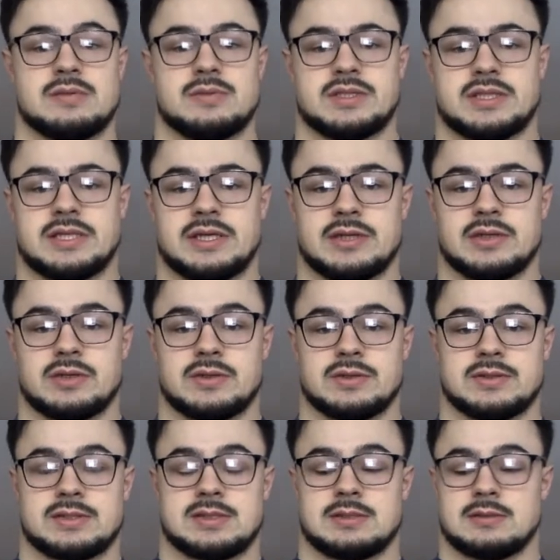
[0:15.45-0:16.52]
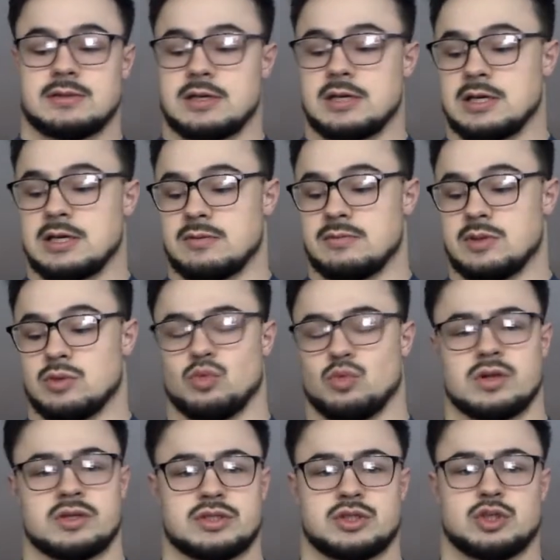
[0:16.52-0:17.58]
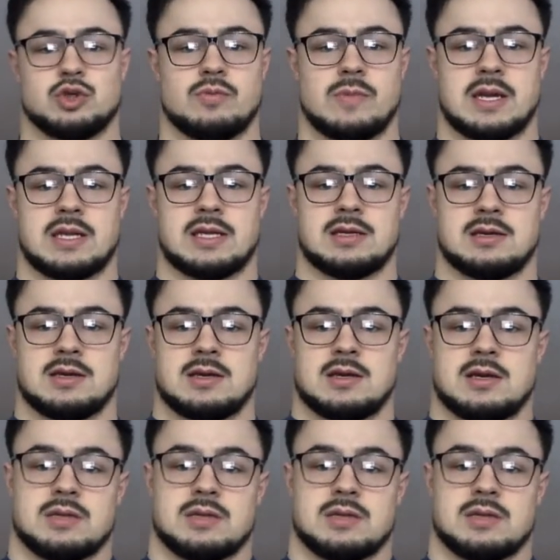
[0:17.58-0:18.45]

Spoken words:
materials, there weren't too many.